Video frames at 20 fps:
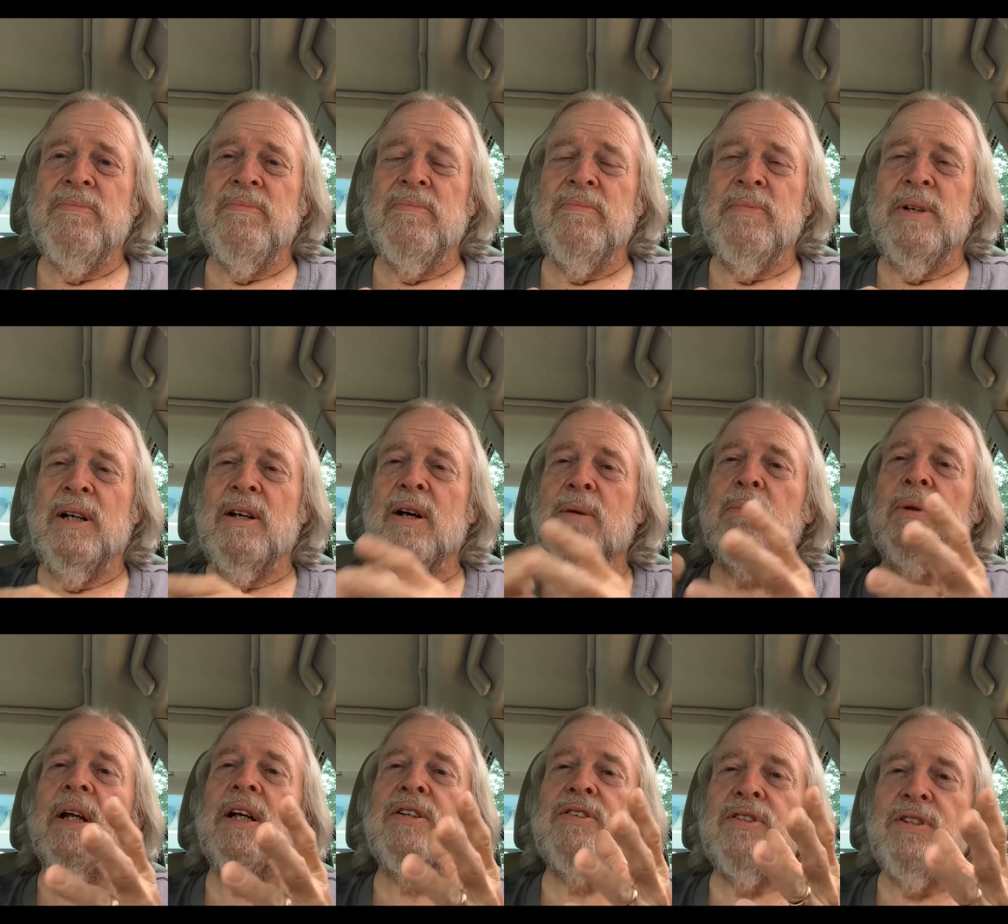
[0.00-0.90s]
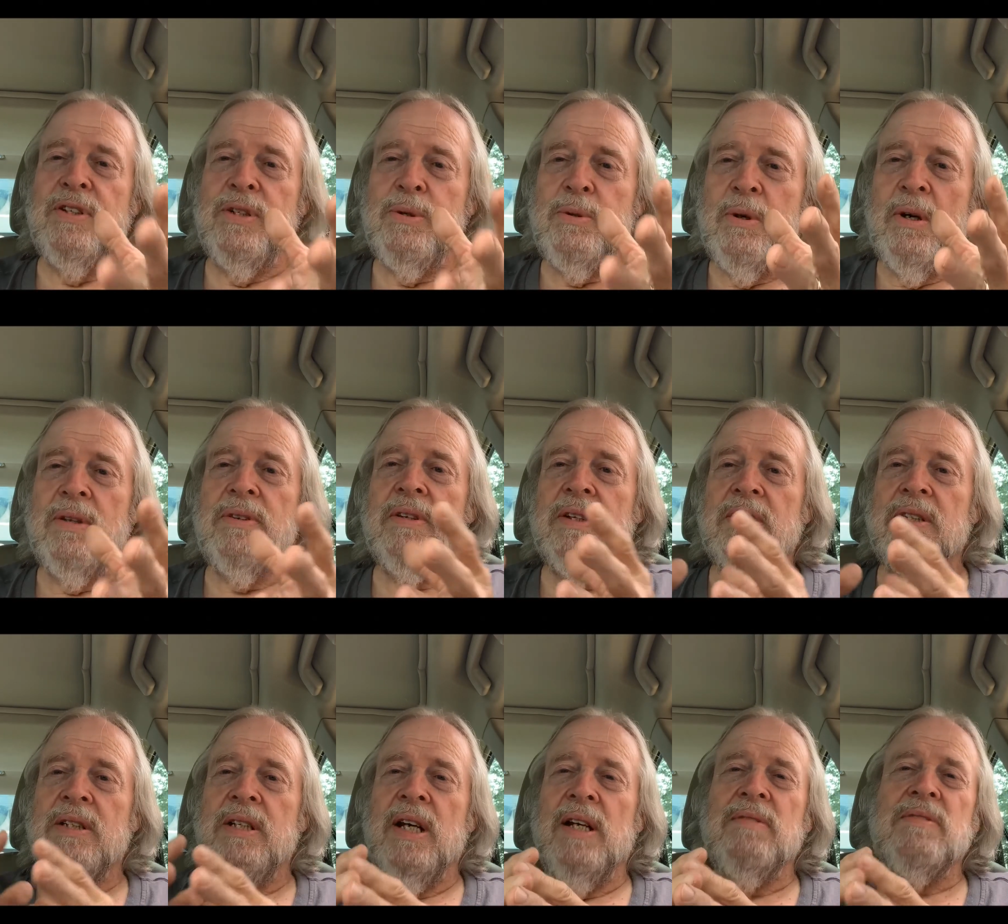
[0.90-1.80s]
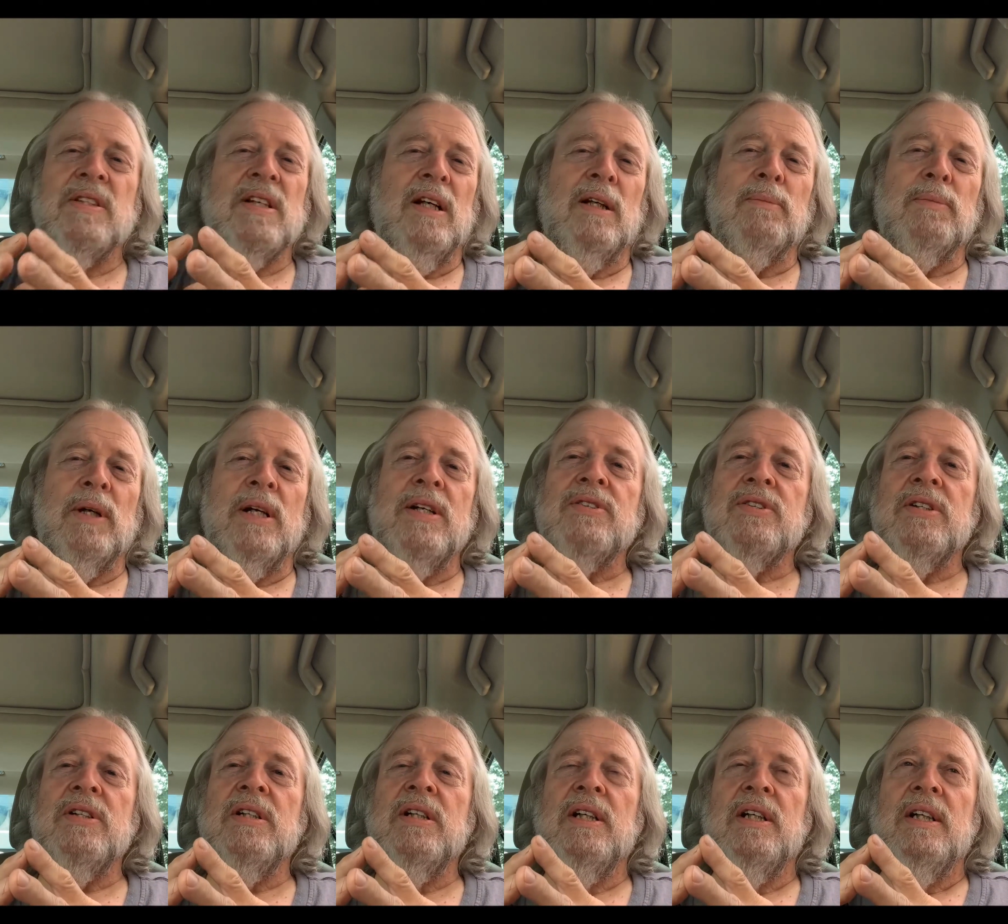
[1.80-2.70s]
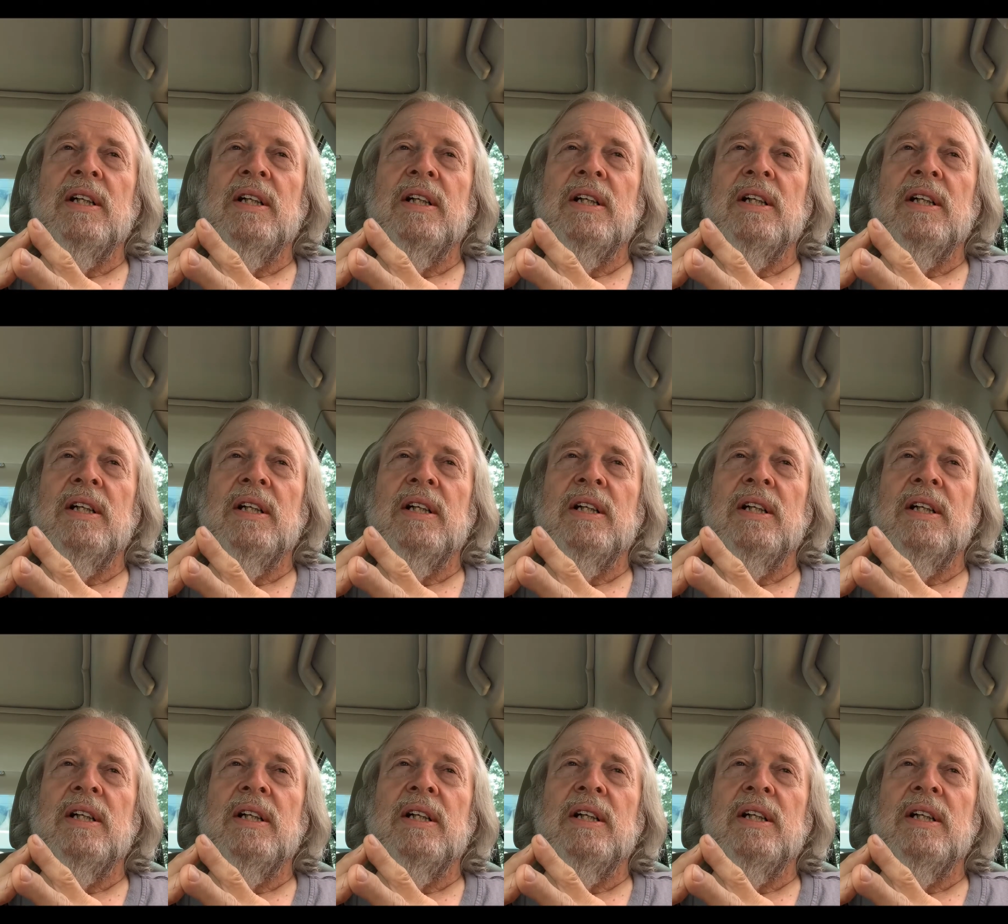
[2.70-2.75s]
May God bless you on this day of celebration.